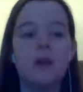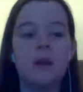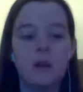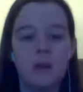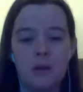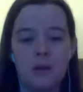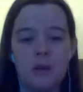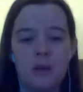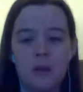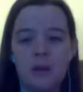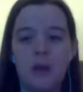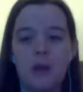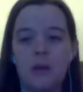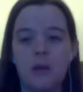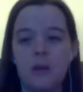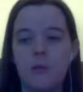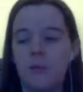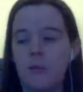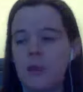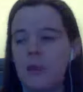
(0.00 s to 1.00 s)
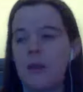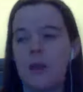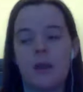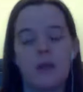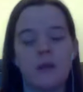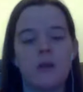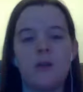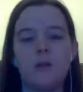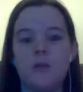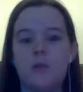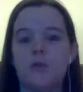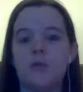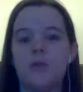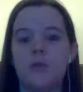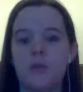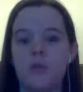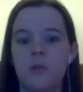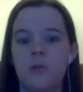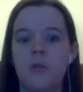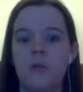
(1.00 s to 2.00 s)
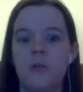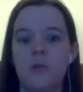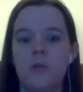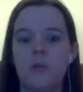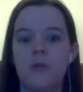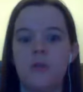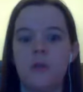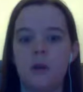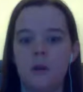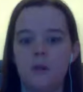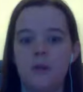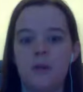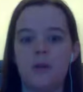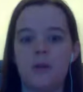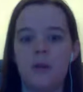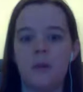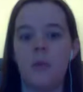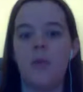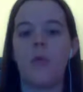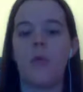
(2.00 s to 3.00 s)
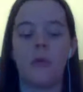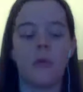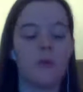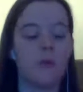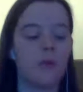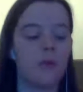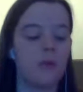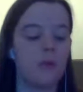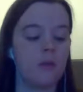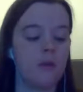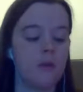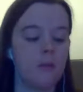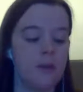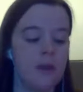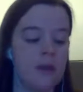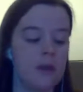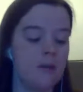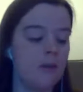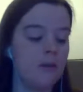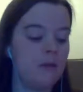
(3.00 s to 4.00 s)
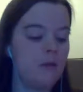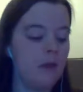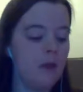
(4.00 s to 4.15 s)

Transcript: you can call it, but the other 2 should dissolve at some point within 30 minutes.